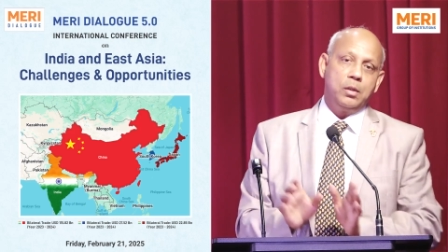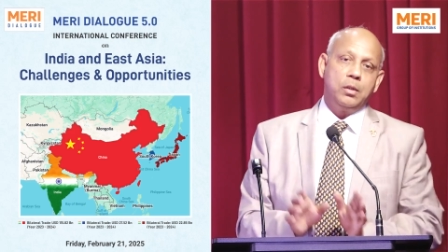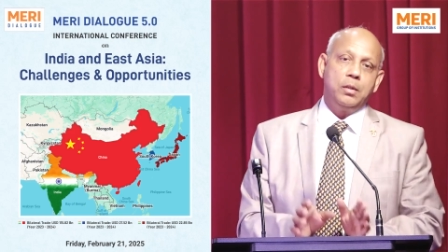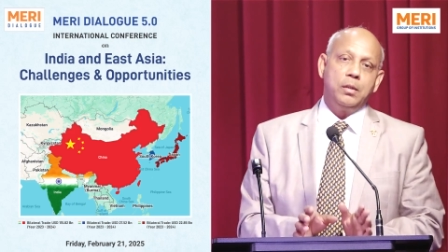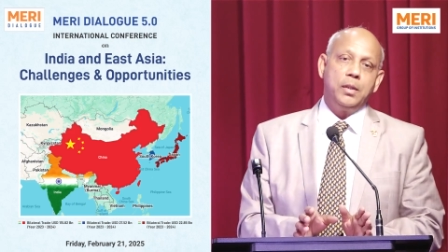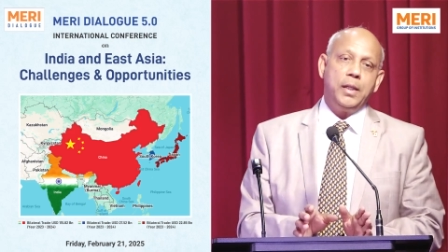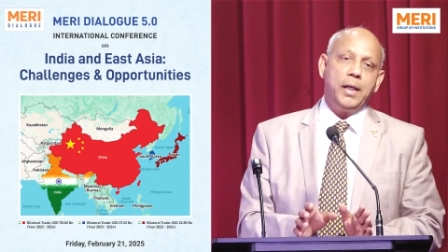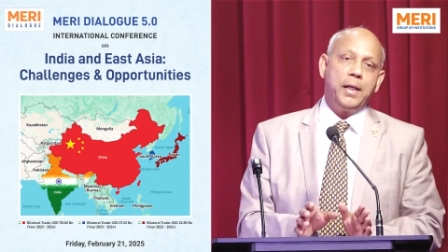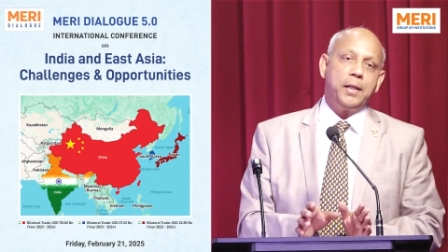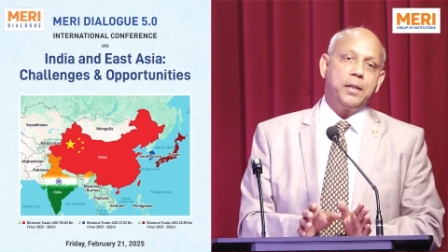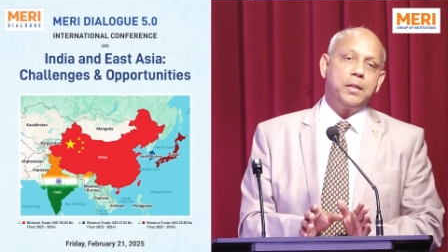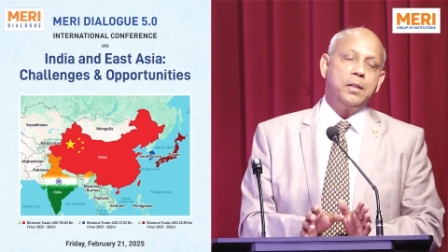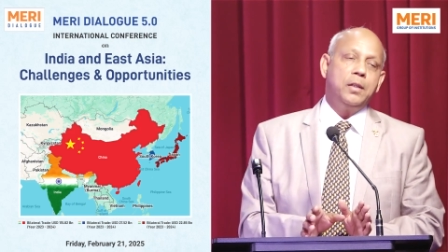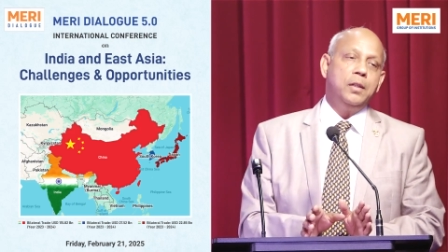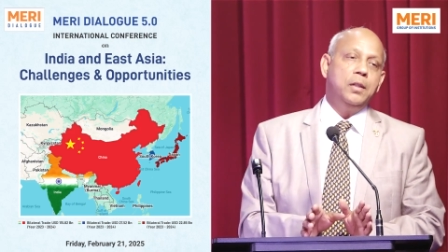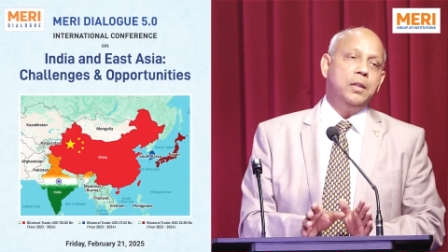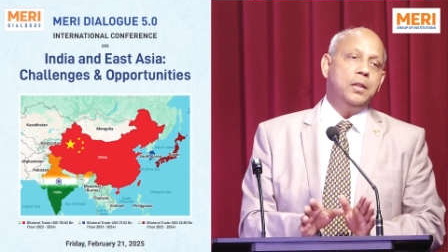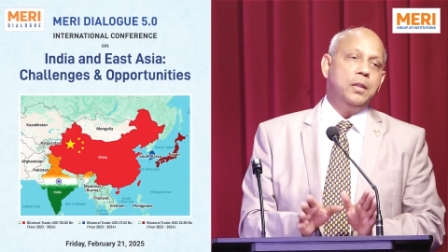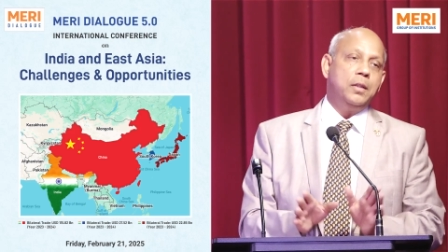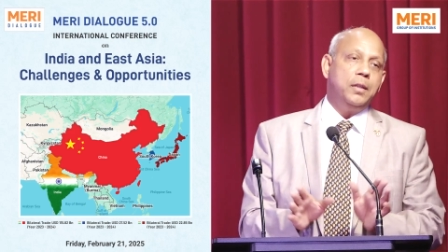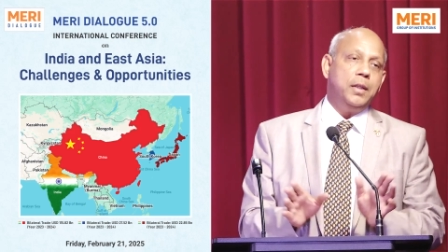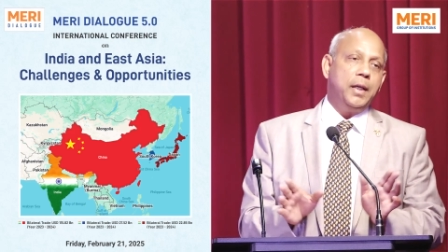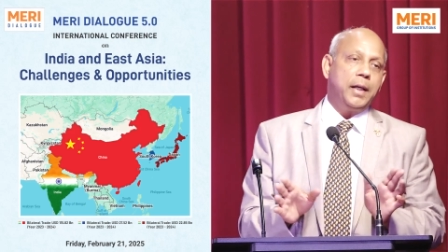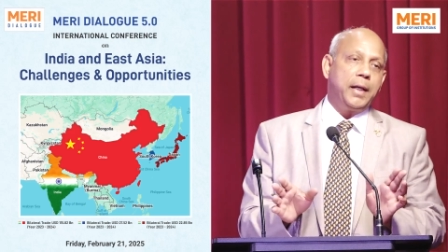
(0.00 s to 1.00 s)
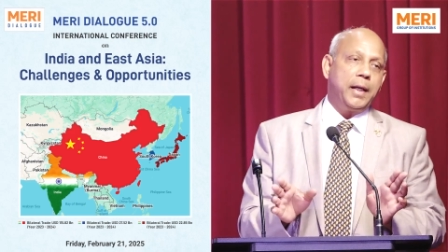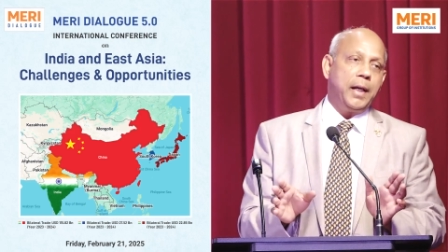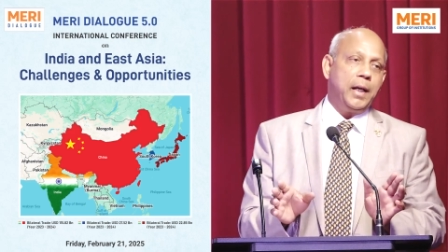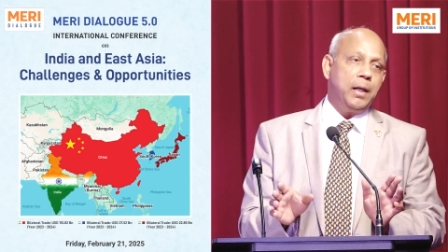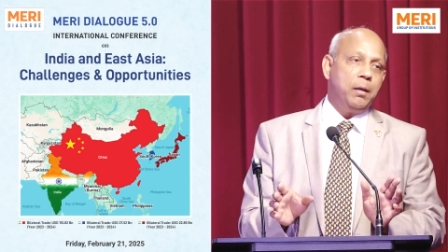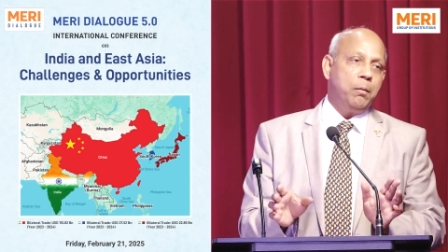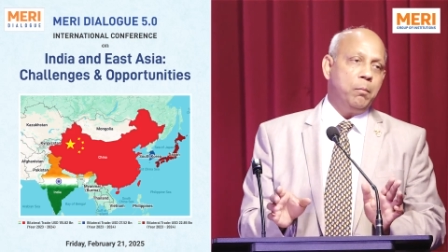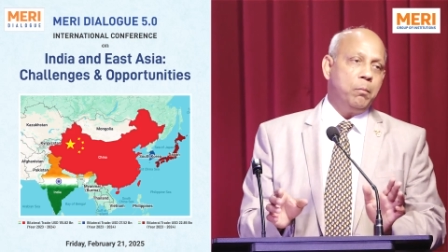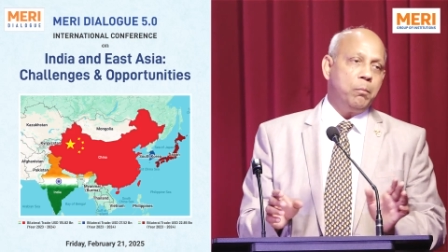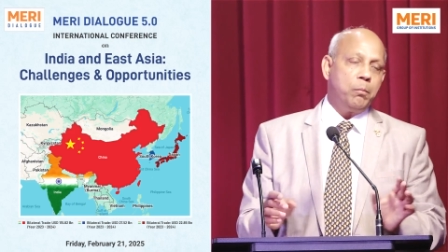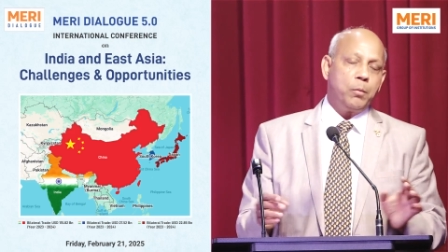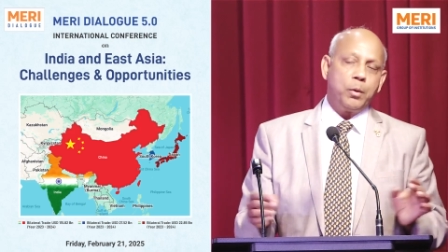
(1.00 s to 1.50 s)
that they
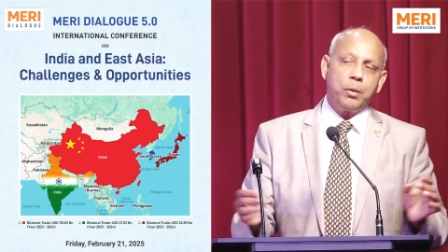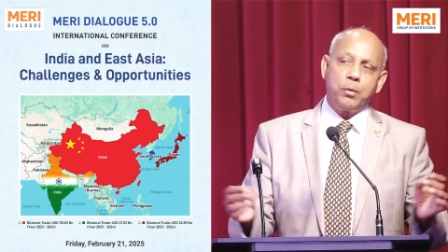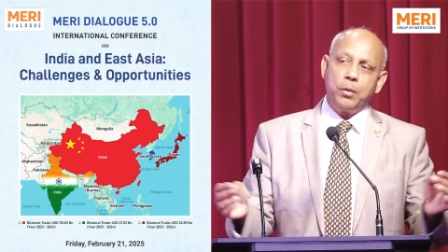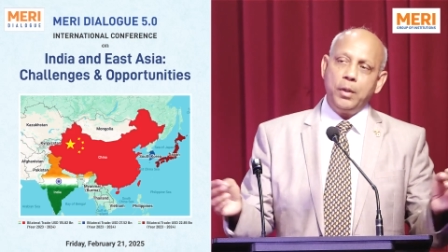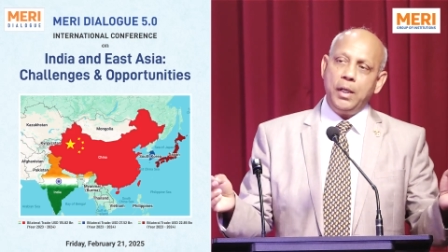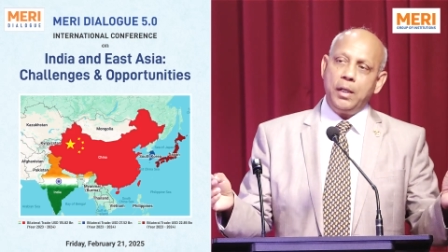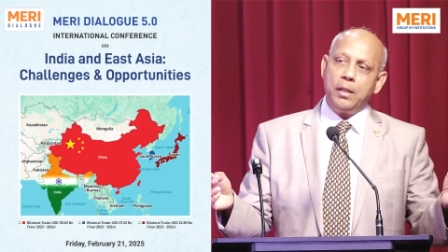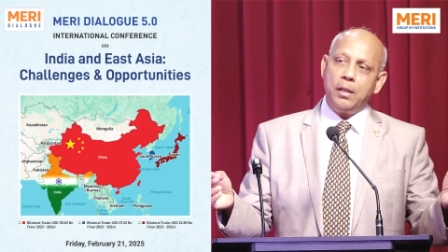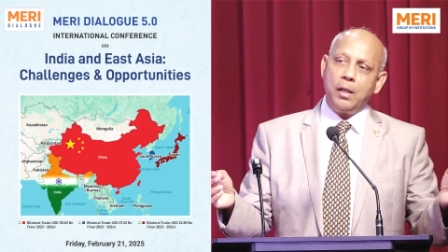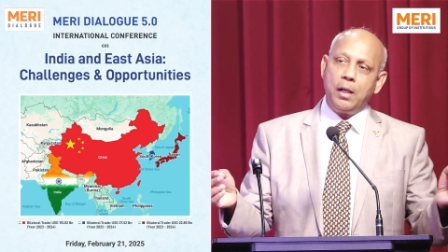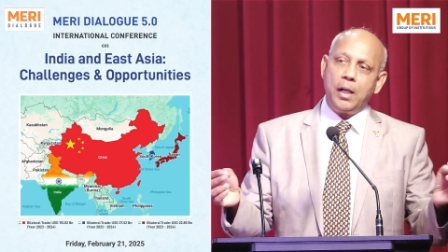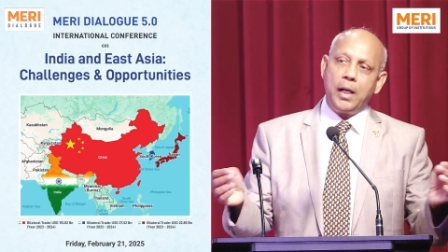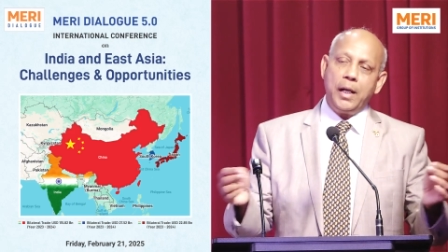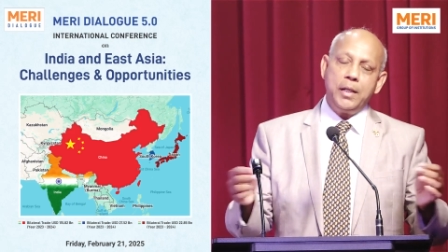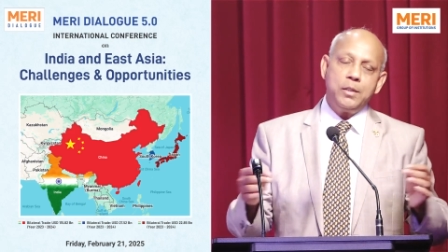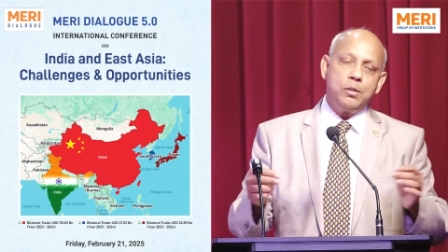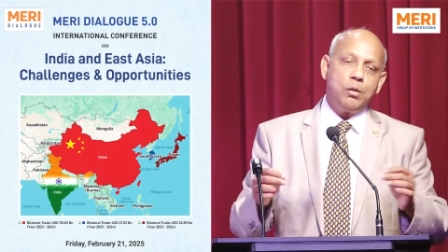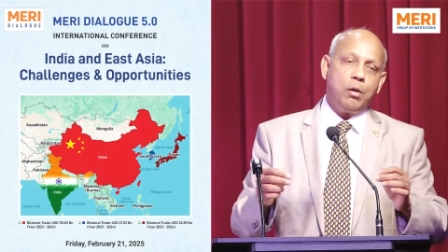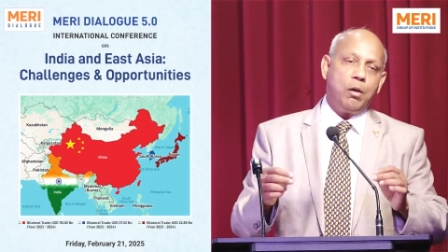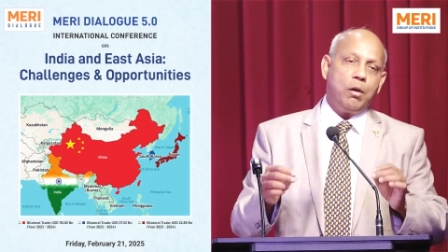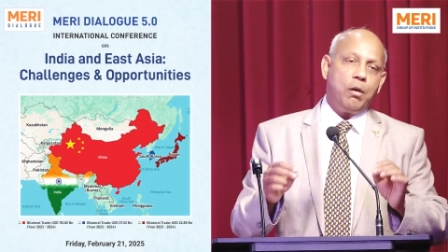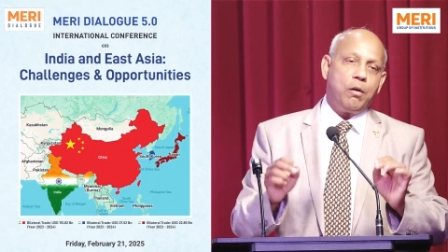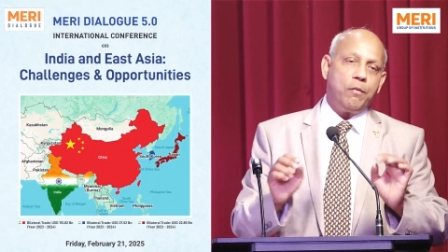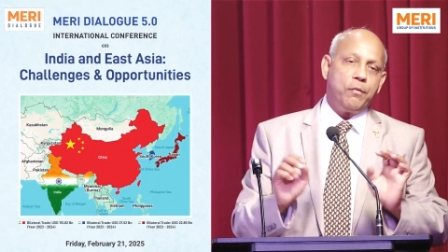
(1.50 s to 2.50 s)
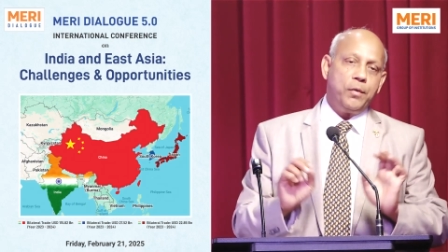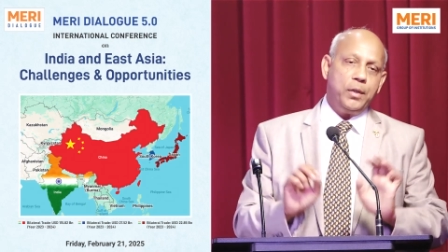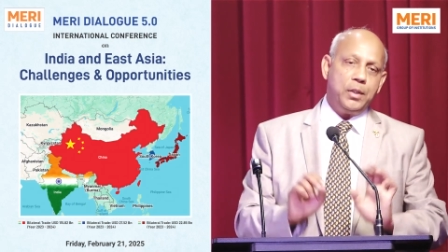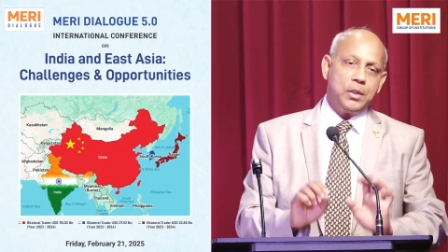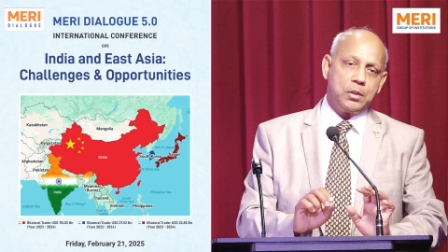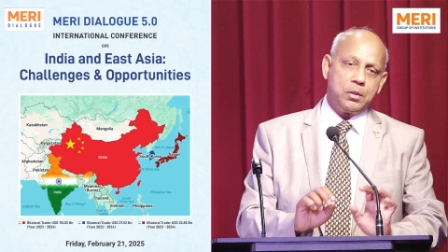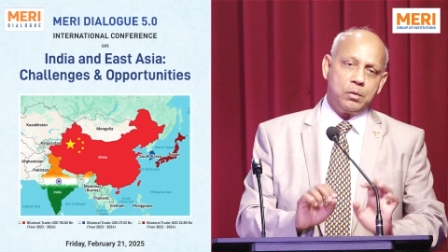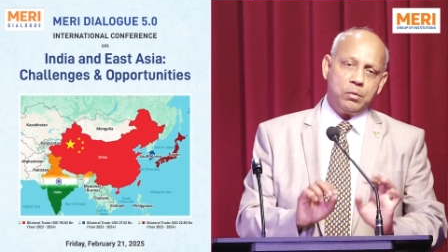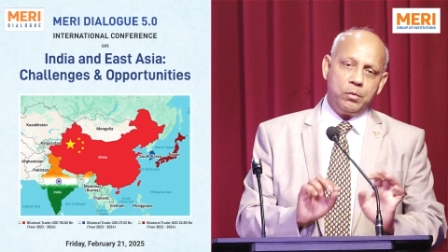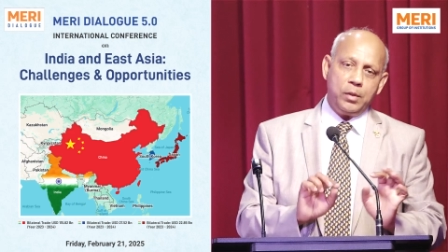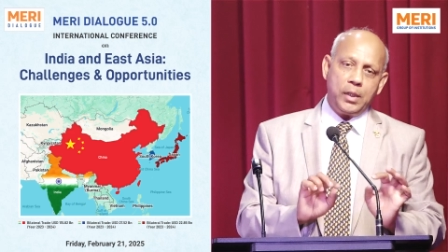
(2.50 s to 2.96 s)
can create a liaison office,